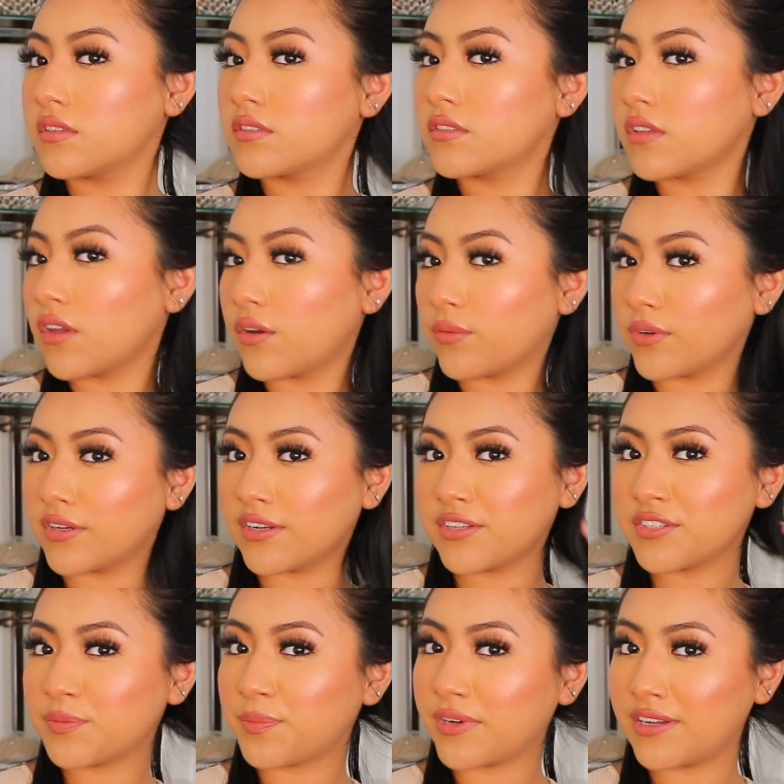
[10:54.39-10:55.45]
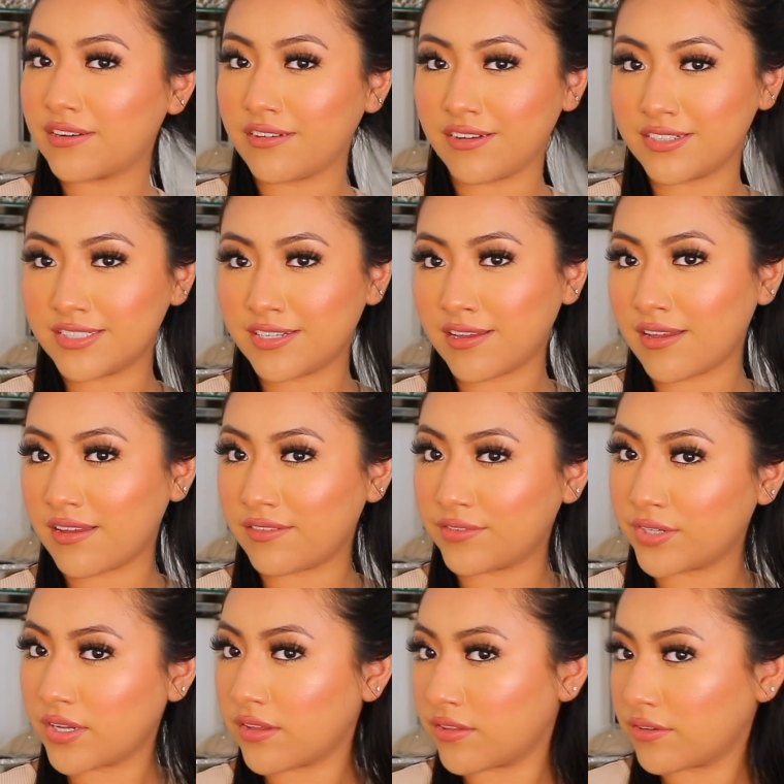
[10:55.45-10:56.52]
So we're gonna spray it on to
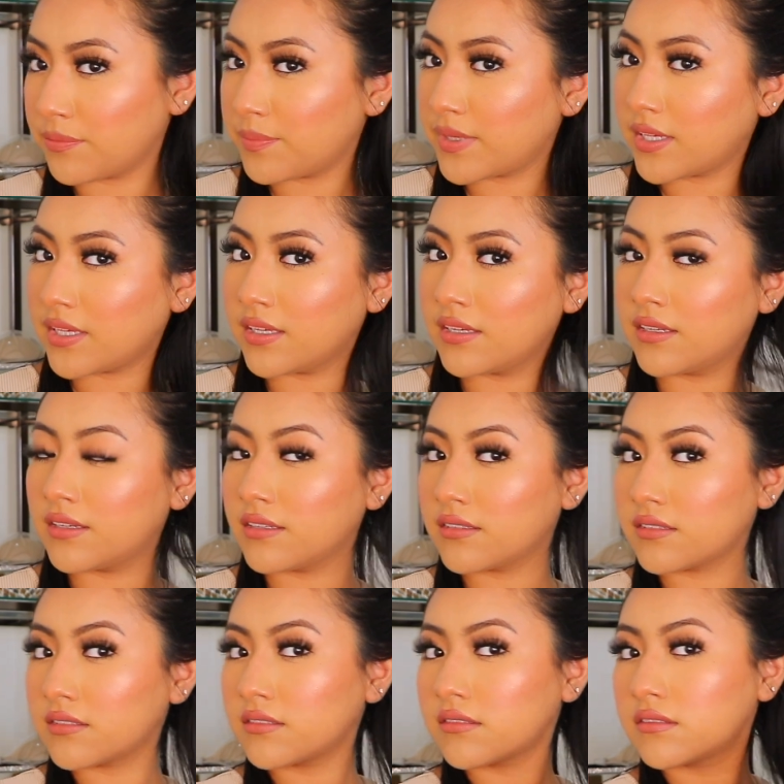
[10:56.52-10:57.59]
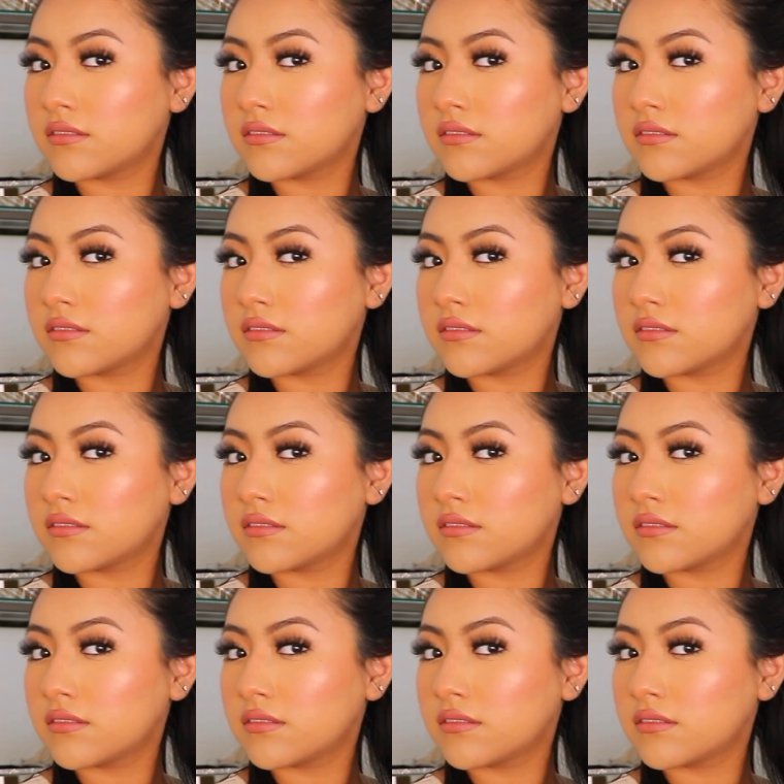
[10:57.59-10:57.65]
every other piece.